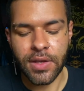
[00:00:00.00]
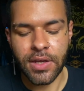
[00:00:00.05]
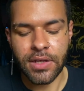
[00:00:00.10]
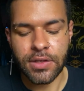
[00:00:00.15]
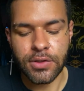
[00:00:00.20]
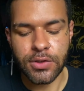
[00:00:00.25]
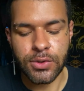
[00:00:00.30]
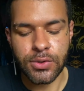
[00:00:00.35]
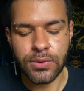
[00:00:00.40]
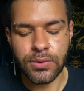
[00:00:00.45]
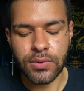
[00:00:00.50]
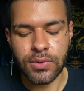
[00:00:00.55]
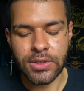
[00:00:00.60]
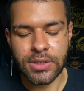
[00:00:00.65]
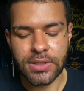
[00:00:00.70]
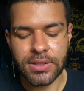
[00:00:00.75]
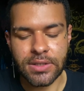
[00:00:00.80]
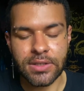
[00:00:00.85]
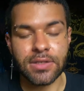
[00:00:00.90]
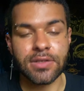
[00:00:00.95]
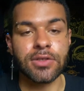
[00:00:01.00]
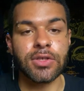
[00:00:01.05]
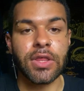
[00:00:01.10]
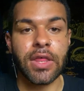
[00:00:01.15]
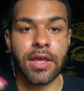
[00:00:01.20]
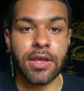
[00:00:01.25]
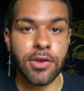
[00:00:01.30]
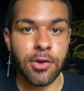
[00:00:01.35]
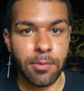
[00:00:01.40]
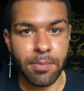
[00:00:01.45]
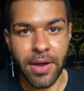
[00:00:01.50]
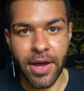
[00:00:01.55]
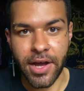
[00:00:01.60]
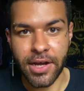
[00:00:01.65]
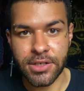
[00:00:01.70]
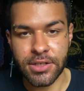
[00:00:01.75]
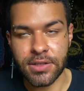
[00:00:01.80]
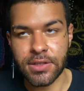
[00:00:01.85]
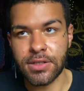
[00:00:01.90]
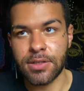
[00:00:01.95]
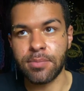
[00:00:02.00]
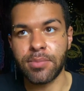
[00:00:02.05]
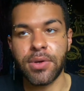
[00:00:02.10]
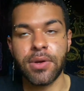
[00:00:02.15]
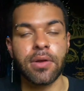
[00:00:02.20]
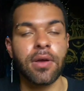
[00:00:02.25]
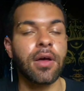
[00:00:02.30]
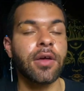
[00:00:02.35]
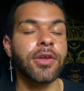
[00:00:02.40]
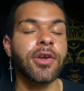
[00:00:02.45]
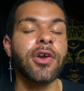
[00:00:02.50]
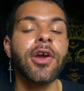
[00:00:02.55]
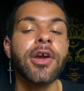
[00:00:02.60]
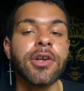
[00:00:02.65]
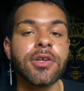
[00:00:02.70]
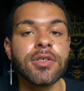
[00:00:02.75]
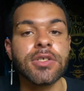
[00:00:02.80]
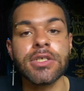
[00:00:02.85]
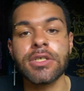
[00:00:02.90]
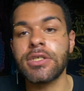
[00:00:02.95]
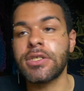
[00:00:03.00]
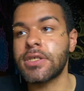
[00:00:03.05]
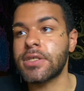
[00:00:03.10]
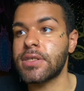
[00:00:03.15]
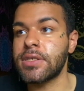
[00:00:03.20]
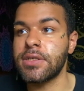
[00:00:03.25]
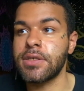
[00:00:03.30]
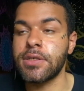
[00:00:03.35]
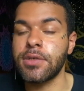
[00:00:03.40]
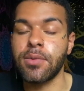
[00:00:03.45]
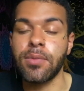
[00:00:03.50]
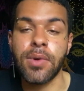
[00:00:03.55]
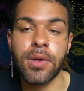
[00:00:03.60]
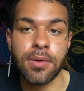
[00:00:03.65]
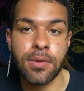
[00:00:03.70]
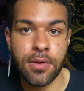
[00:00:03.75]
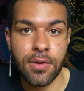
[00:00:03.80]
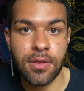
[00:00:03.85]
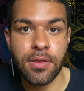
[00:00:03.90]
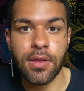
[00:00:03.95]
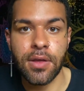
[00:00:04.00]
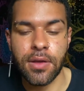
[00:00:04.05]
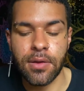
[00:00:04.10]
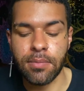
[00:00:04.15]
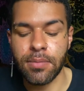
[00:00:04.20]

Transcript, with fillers: into just like your passions and putting all your energy just into one thing